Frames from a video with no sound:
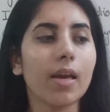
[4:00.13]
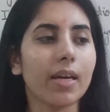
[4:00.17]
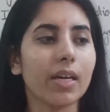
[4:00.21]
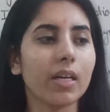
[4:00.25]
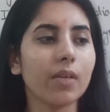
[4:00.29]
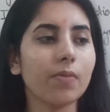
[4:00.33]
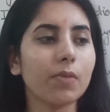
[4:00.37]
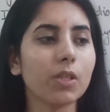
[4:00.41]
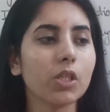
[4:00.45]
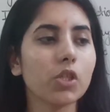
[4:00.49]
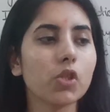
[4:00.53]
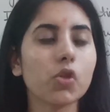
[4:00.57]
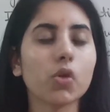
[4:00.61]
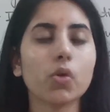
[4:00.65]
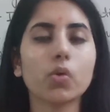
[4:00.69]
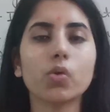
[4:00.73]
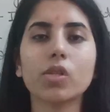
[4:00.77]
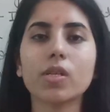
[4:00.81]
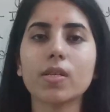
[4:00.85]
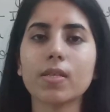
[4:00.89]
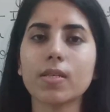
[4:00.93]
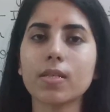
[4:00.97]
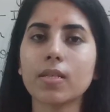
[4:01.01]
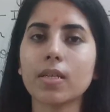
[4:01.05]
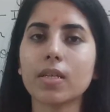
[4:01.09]
in which you
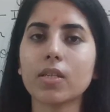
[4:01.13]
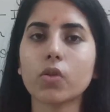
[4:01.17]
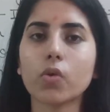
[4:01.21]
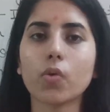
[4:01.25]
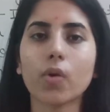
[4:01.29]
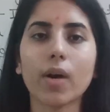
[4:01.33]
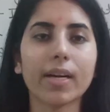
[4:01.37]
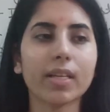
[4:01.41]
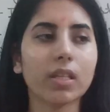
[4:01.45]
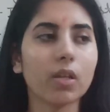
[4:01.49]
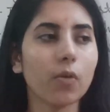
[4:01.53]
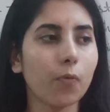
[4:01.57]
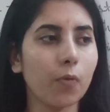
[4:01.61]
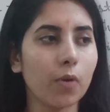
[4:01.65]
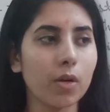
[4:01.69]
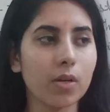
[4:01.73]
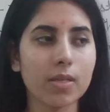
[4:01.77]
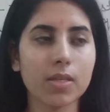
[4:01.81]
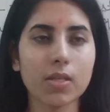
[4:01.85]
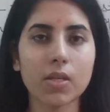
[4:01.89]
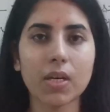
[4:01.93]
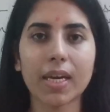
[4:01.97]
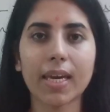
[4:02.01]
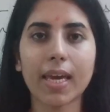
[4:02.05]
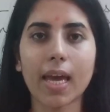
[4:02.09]
just need to write the
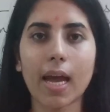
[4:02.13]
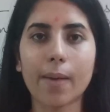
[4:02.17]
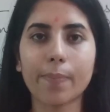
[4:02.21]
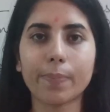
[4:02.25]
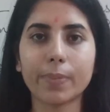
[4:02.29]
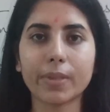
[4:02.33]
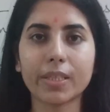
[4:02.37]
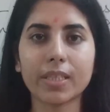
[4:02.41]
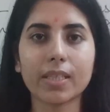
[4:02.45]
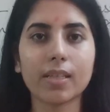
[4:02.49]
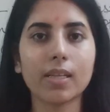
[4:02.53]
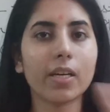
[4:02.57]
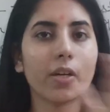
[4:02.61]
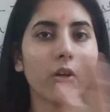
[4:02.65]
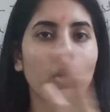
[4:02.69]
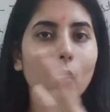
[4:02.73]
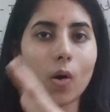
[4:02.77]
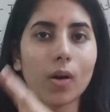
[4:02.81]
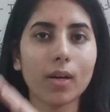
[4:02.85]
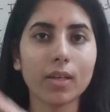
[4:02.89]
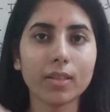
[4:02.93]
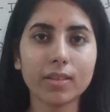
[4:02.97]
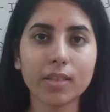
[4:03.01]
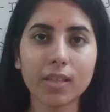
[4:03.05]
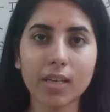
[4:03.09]
first A capital and all
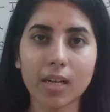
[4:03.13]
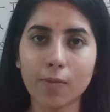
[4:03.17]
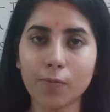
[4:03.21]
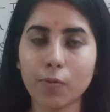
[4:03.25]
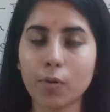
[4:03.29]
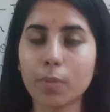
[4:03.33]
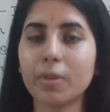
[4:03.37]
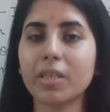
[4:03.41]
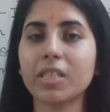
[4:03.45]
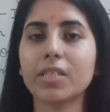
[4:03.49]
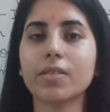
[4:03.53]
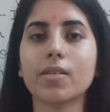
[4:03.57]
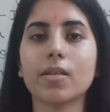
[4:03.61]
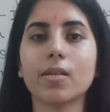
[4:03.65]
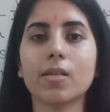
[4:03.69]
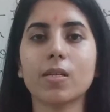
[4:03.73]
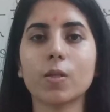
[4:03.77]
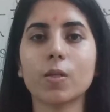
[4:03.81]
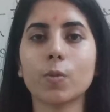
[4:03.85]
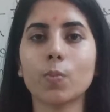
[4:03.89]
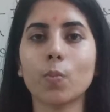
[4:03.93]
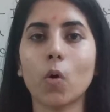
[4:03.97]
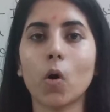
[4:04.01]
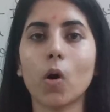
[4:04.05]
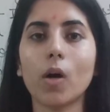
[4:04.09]
other alphabets in
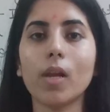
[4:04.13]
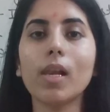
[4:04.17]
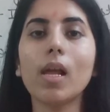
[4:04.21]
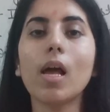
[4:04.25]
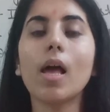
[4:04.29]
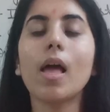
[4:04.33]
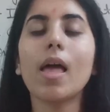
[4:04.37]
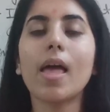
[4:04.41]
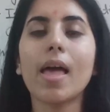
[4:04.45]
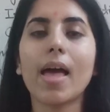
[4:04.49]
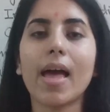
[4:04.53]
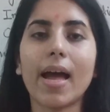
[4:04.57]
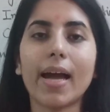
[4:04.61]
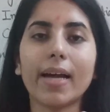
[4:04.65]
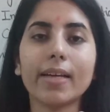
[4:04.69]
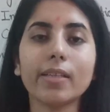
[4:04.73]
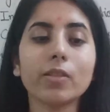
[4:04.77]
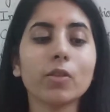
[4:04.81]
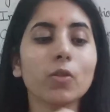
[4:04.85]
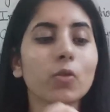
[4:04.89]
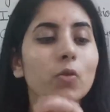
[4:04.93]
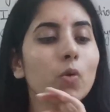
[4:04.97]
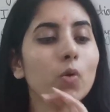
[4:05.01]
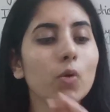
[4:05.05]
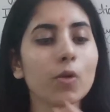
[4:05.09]
small and
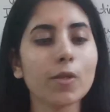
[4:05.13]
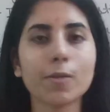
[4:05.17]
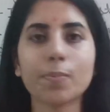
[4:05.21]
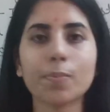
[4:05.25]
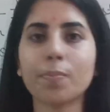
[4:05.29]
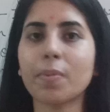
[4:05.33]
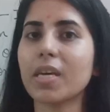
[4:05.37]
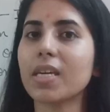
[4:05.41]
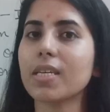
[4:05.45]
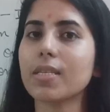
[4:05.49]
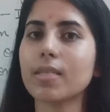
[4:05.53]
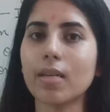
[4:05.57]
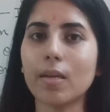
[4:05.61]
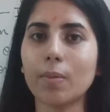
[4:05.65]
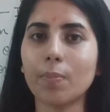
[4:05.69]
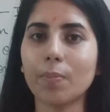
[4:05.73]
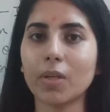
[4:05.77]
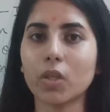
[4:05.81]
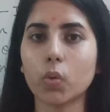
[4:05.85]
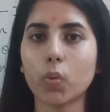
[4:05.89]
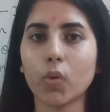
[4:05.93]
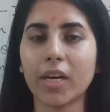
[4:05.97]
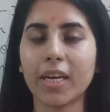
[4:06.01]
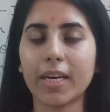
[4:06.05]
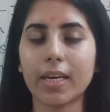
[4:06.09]
no space in
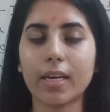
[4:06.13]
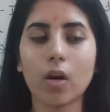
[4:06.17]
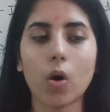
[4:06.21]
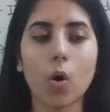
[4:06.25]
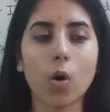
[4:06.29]
between.